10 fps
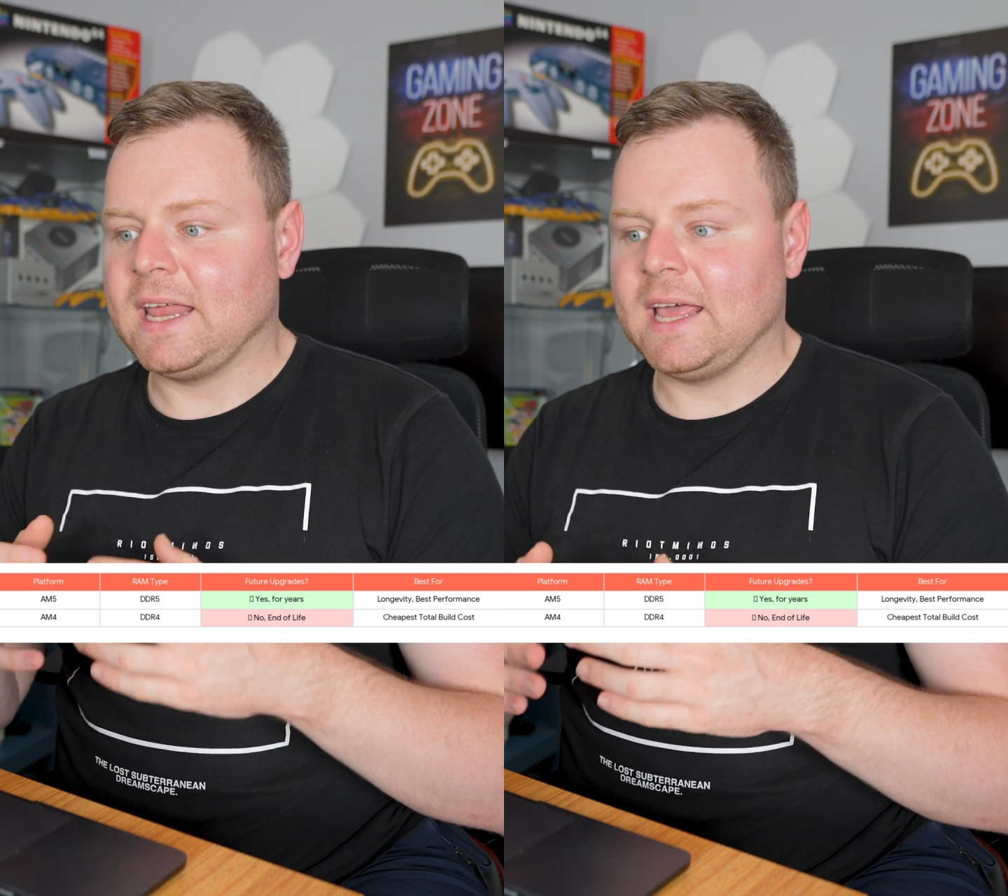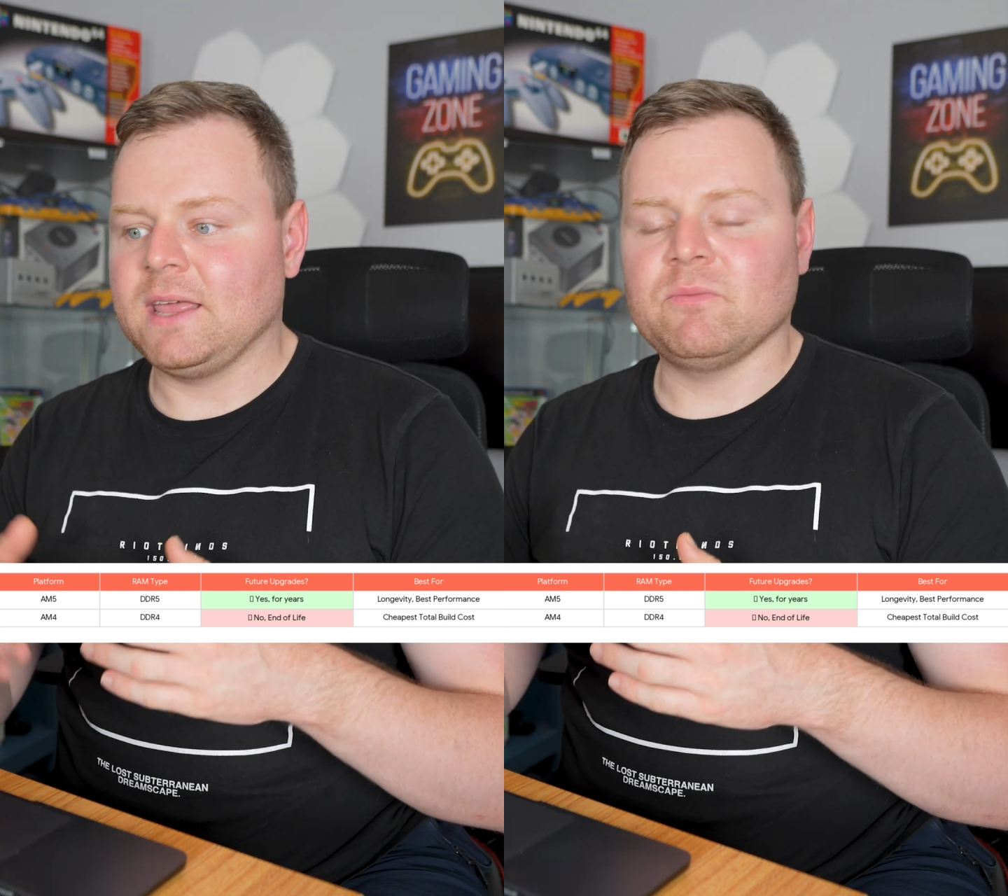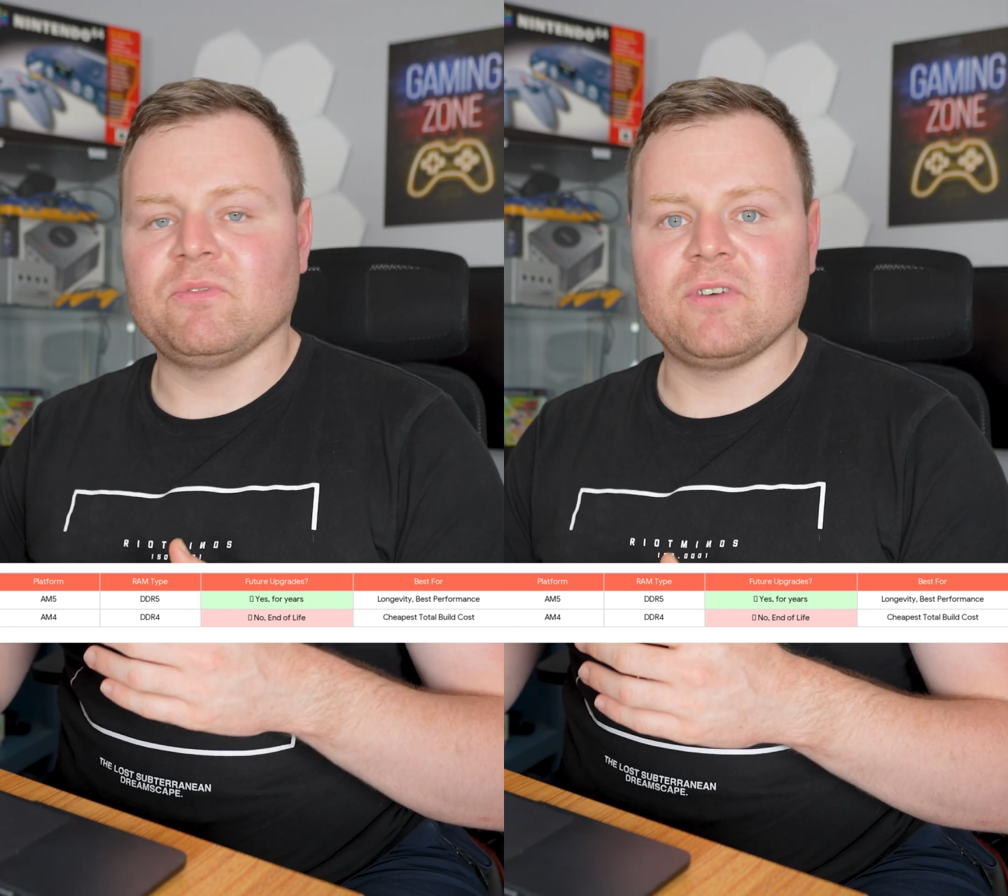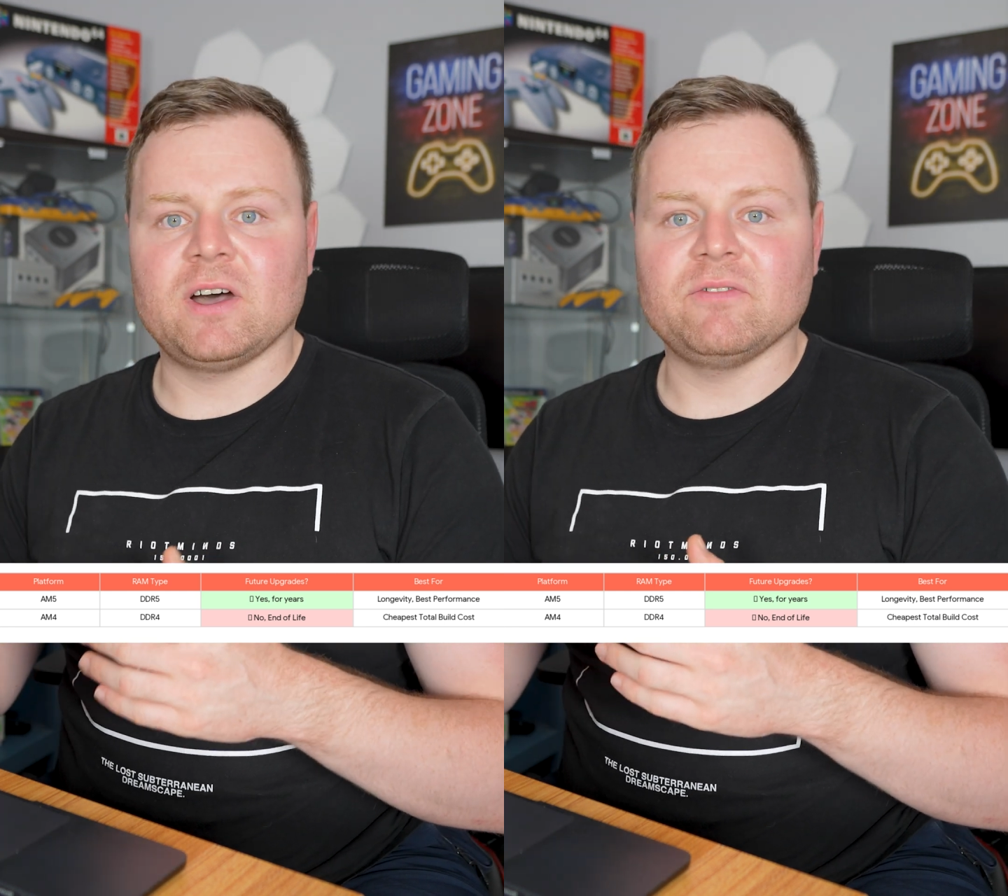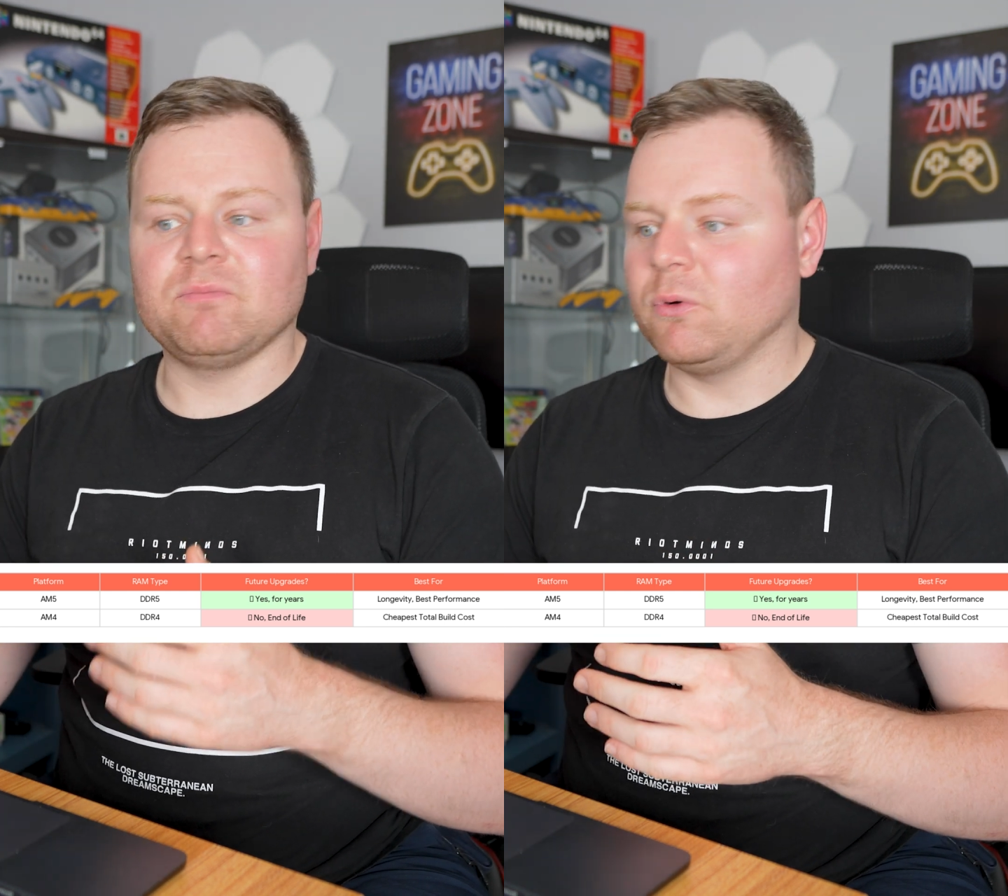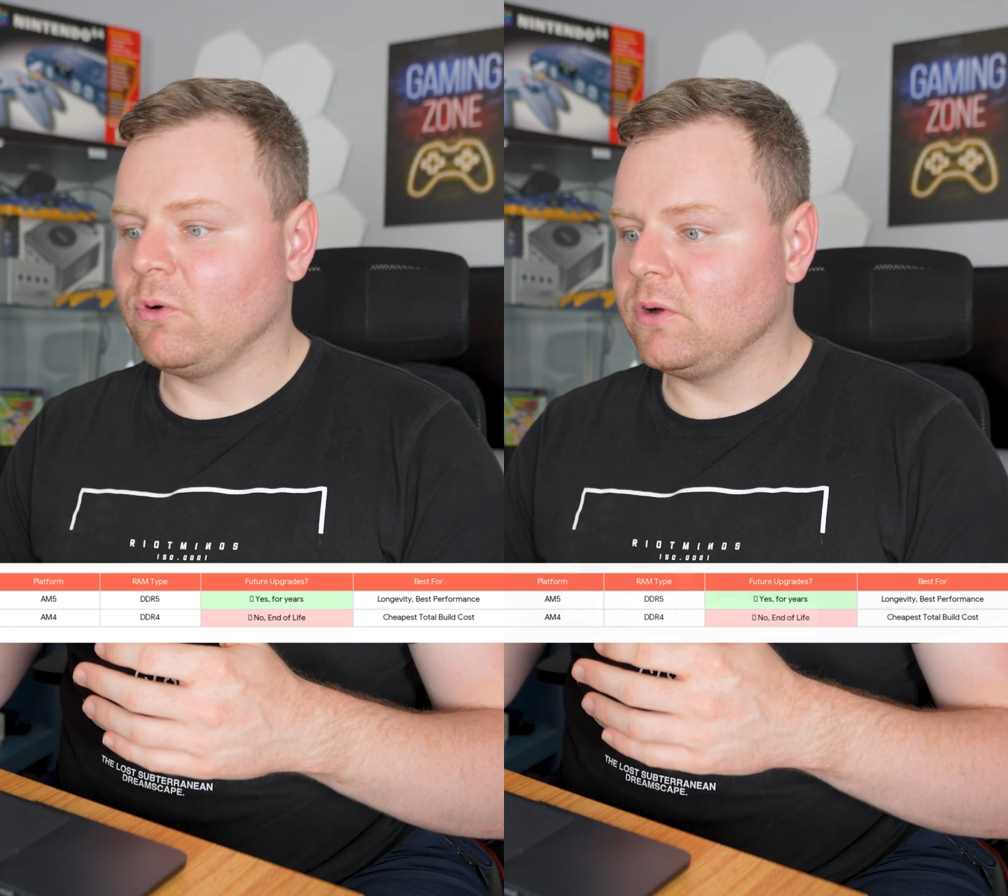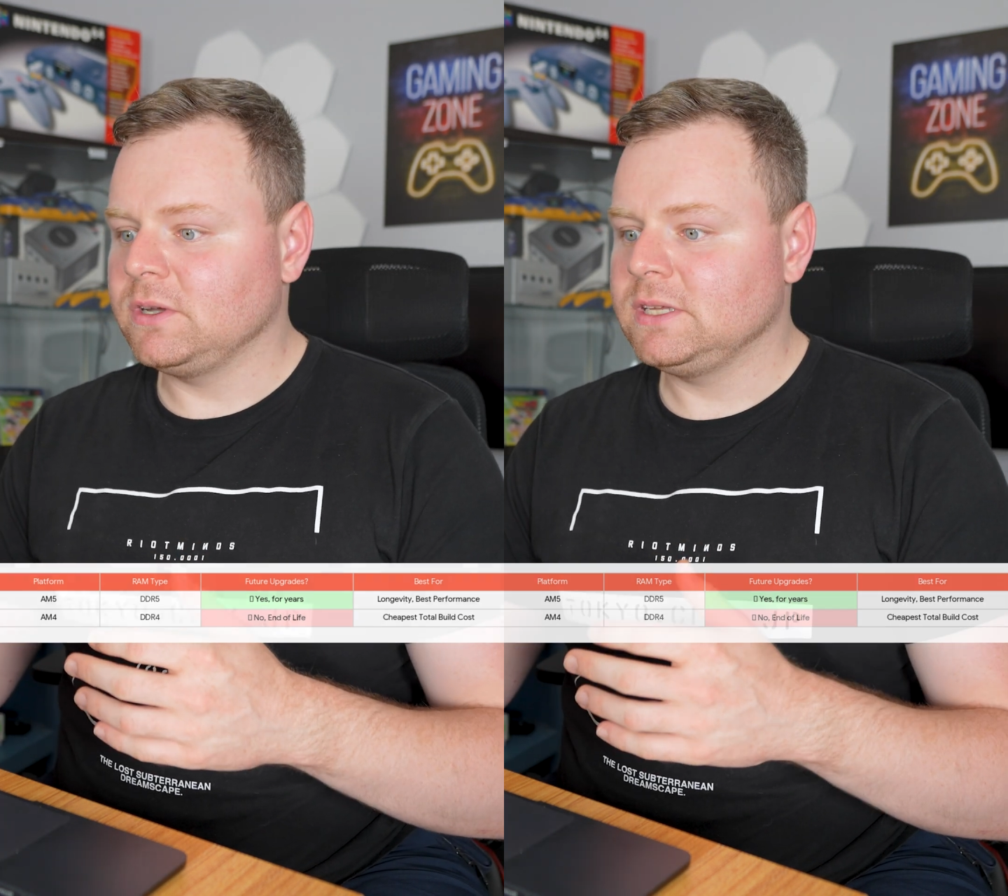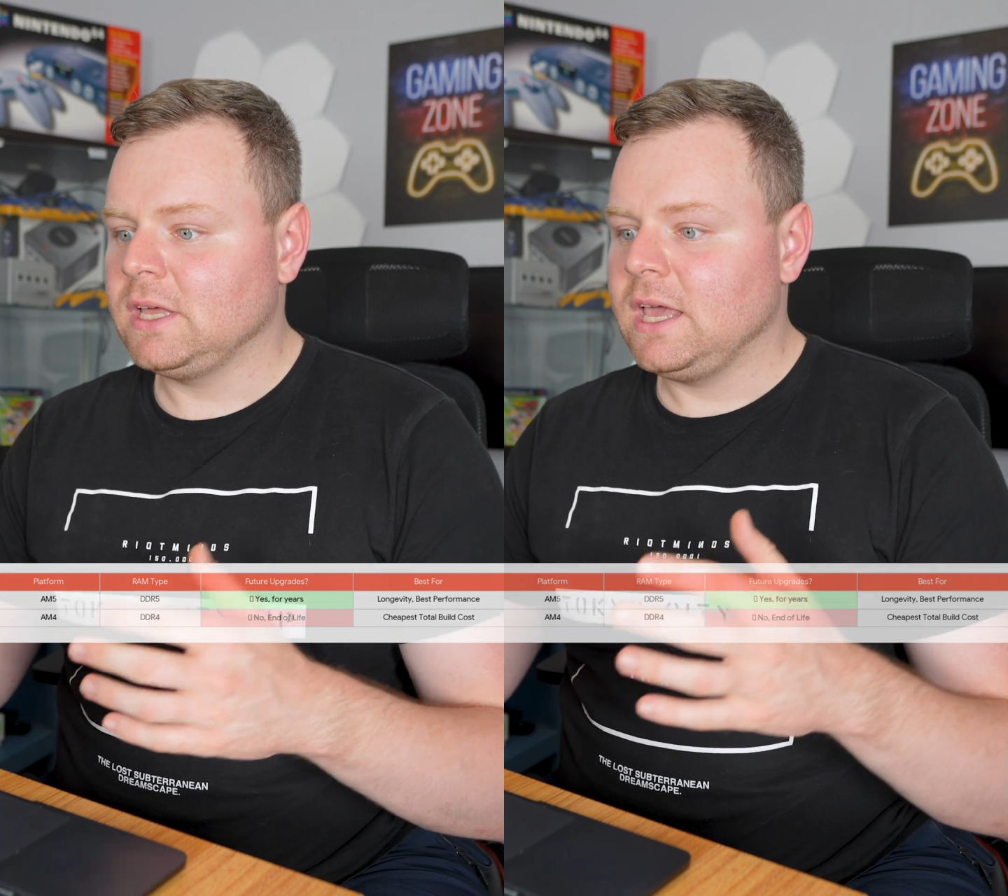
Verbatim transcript: AM5 board,